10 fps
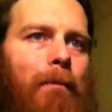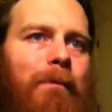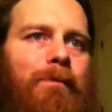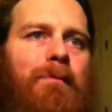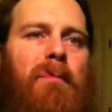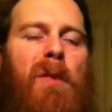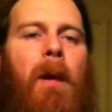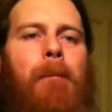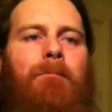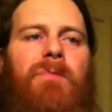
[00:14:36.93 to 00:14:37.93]
Mm.
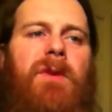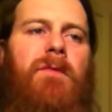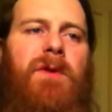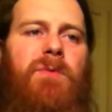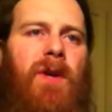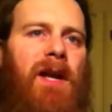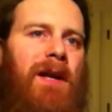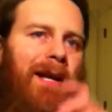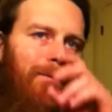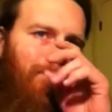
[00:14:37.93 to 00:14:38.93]
The first one
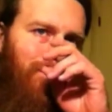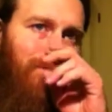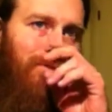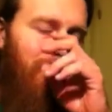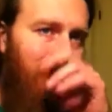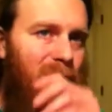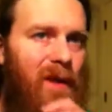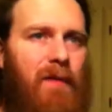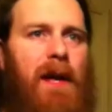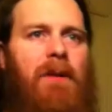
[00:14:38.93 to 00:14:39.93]
I ate
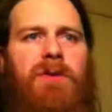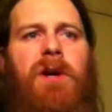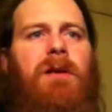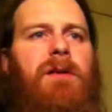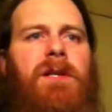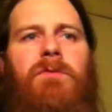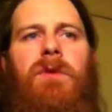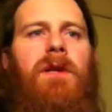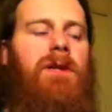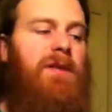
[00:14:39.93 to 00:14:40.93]
the honor chocolate didn't
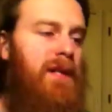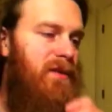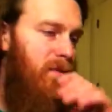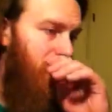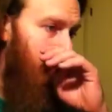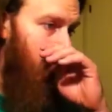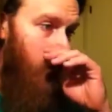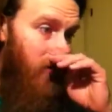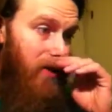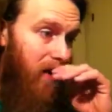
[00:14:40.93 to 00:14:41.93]
really get a chance to
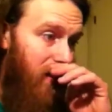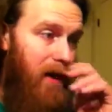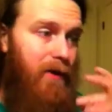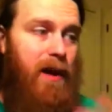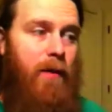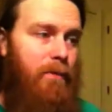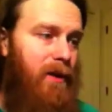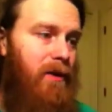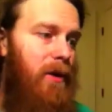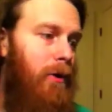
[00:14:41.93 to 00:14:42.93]
mingle with the Kariot
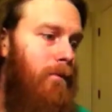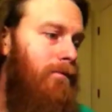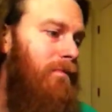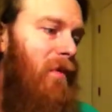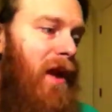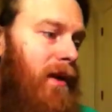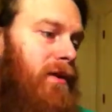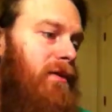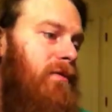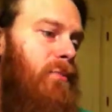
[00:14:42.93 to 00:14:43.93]
pillow
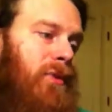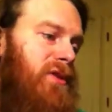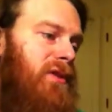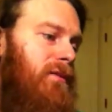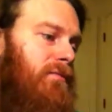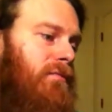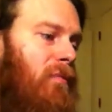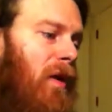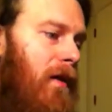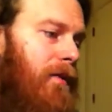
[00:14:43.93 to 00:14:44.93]
inner portion
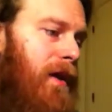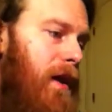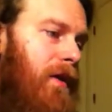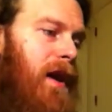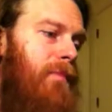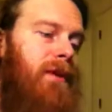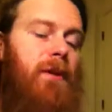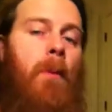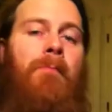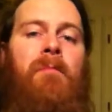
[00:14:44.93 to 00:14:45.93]
of the Kariot
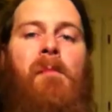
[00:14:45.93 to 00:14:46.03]
pillow.